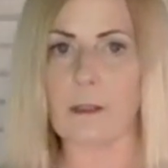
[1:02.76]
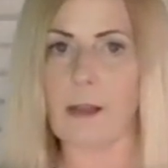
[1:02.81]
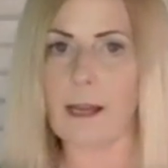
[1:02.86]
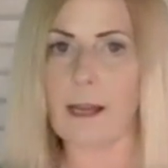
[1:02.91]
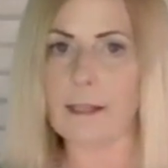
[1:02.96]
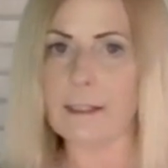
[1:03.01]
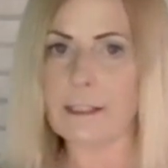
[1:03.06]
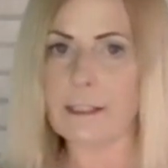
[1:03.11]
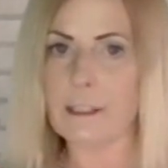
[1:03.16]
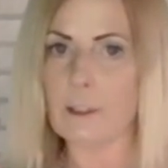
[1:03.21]

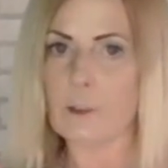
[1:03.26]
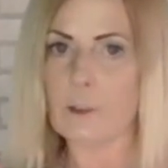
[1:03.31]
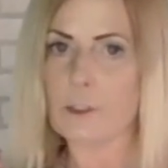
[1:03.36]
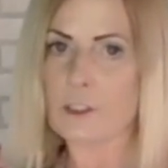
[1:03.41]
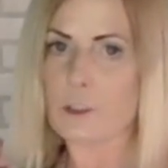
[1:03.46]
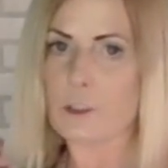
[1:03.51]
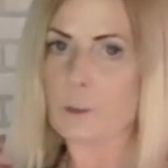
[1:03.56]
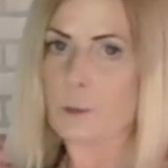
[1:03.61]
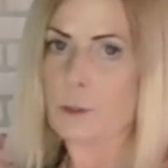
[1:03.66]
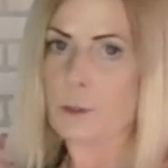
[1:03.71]
glide here
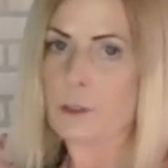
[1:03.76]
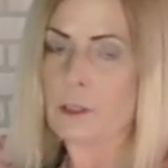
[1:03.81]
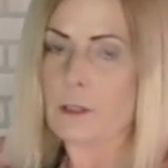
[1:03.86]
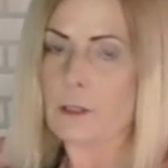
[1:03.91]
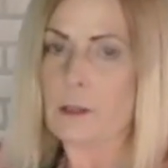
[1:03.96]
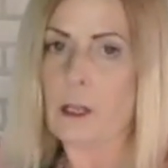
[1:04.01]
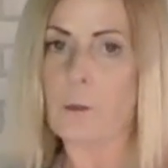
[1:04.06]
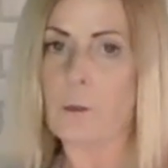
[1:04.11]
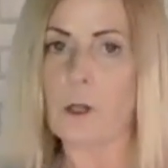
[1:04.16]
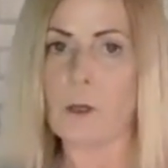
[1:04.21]
is to put the
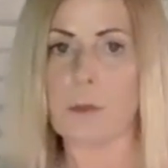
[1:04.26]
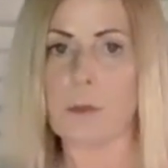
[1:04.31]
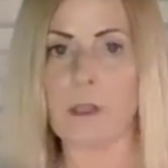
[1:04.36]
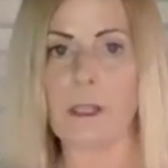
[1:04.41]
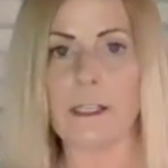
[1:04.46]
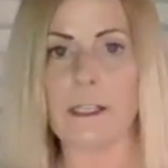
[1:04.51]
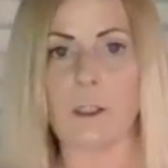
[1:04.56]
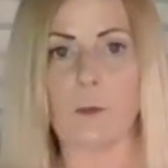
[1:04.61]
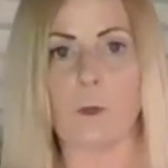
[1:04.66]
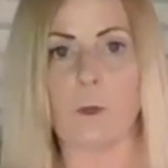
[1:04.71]
club on plane.